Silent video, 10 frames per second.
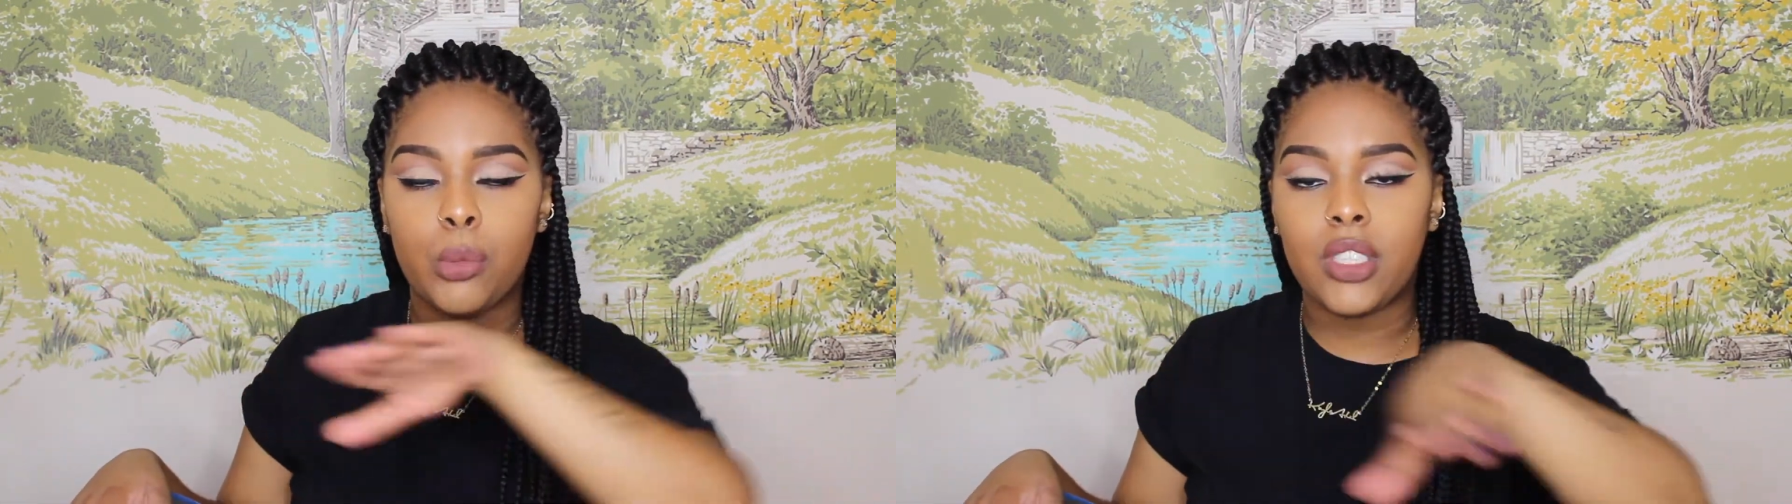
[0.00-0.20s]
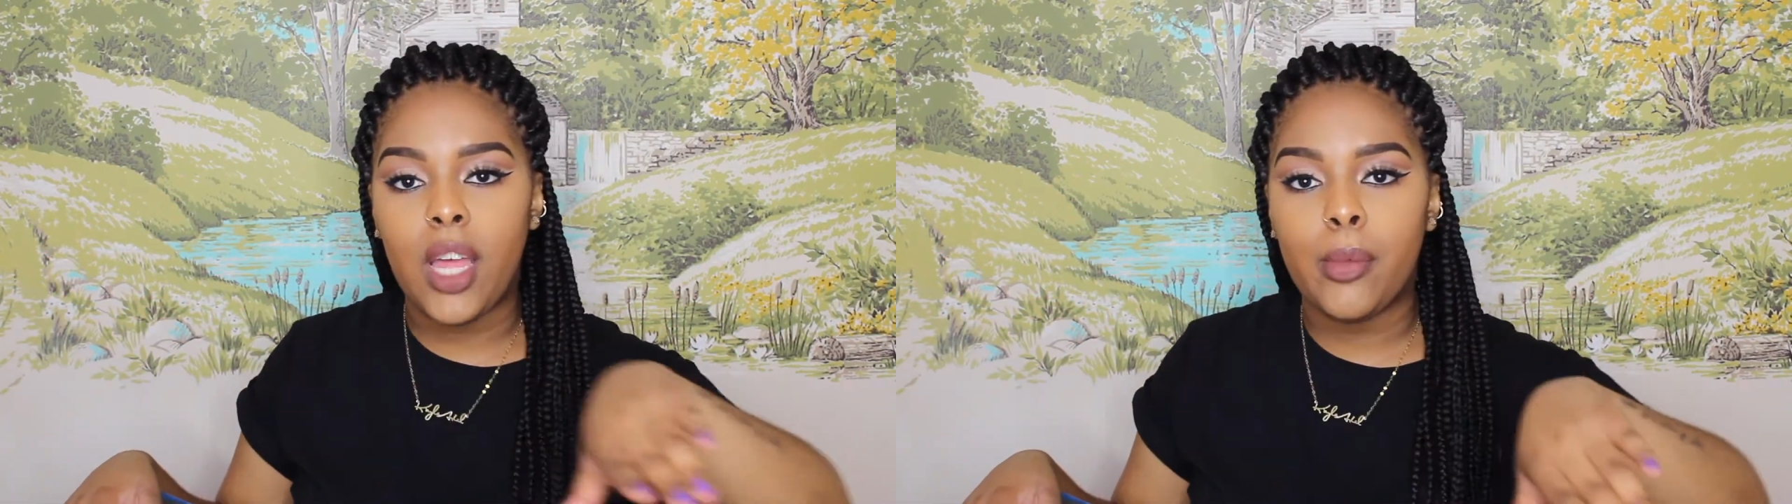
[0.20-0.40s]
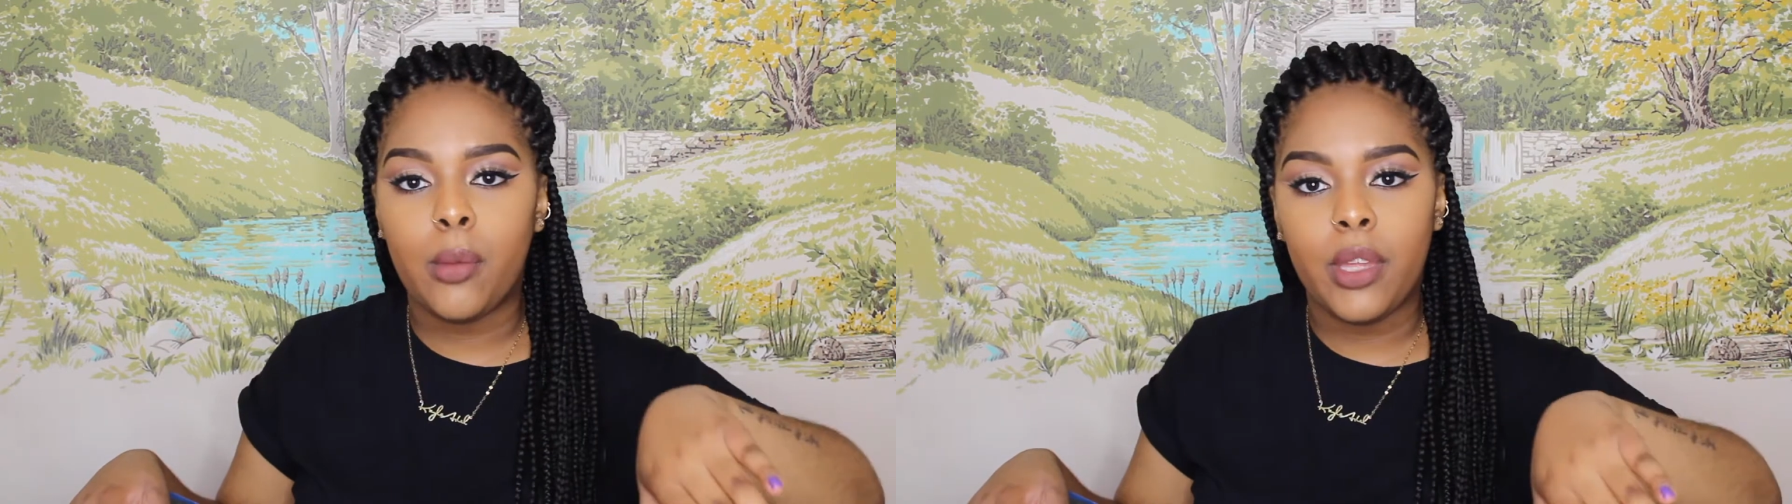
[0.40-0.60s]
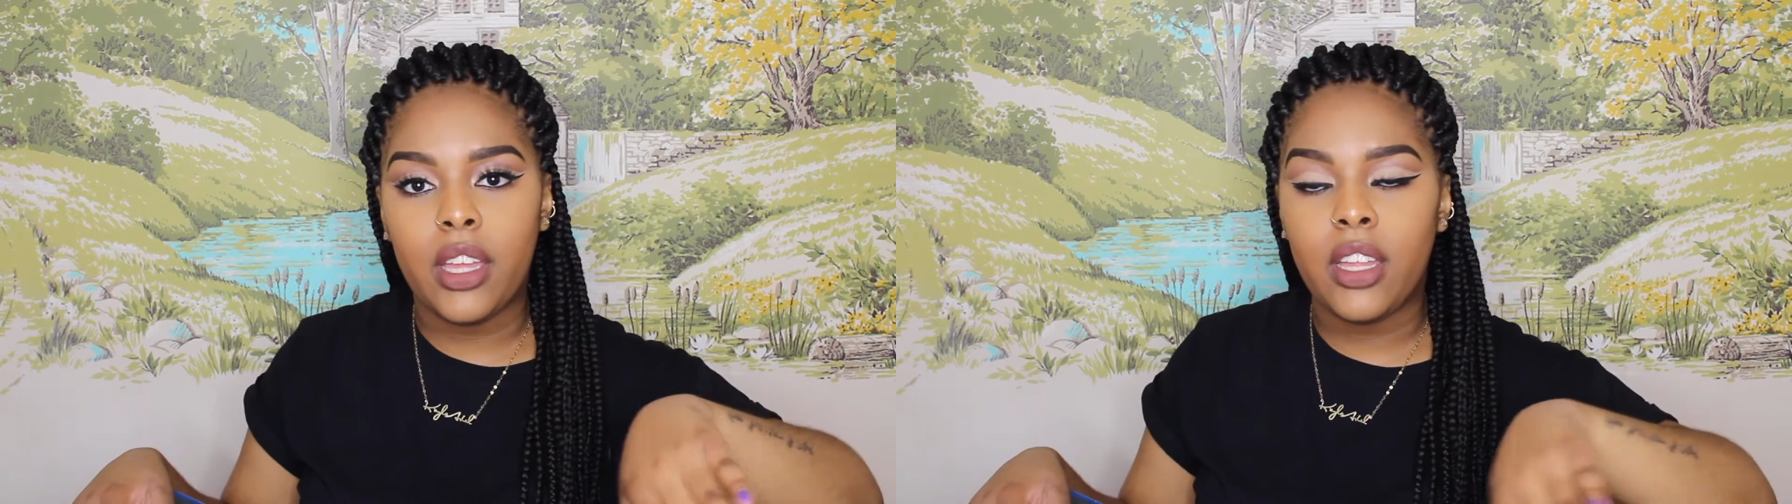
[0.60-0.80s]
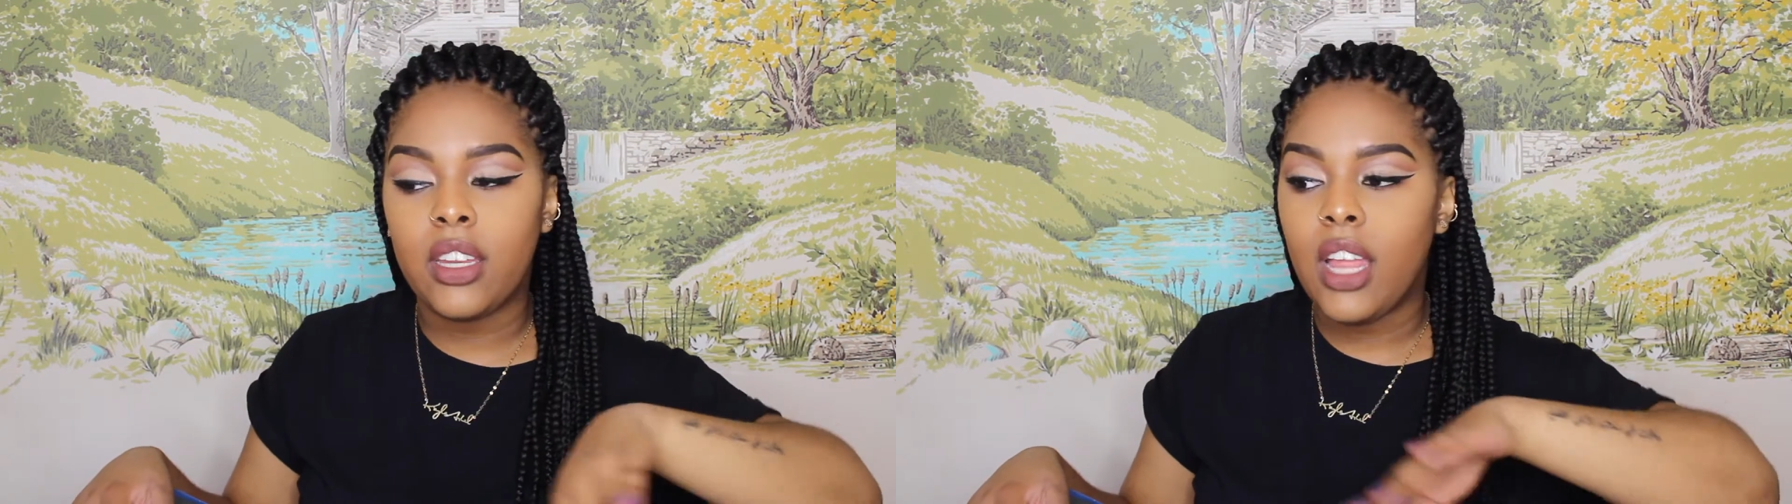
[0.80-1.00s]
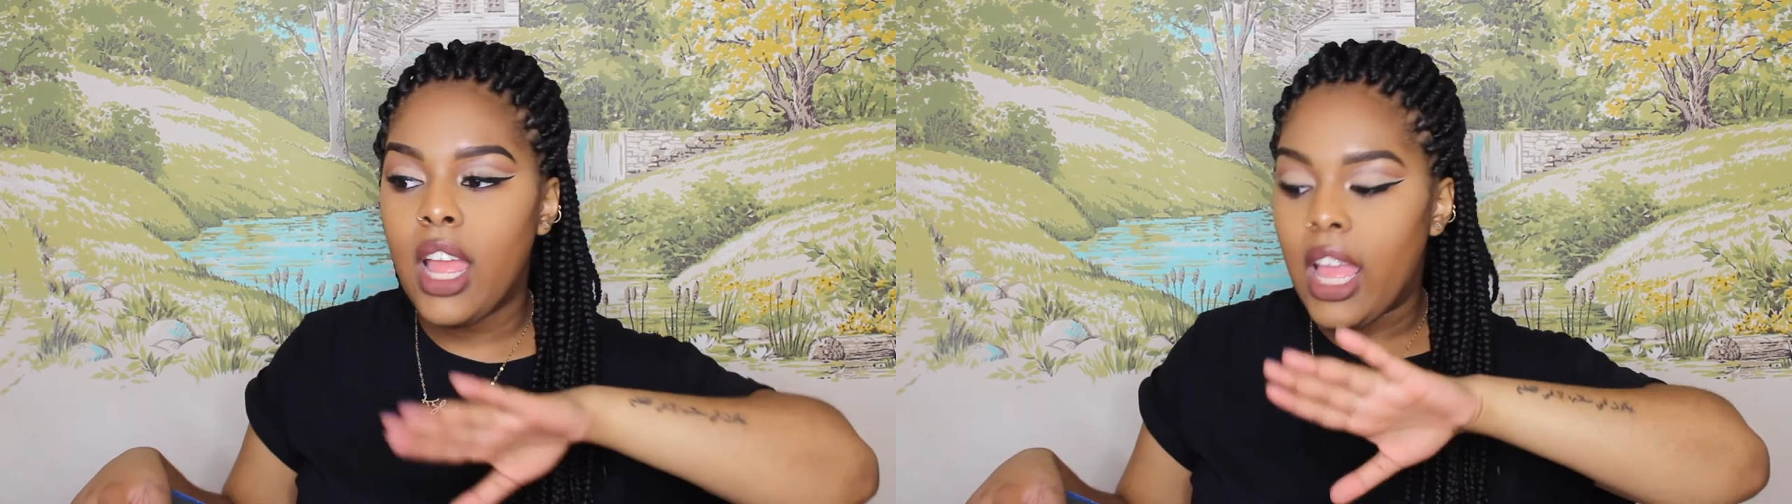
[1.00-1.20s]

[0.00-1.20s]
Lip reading: beside my bed,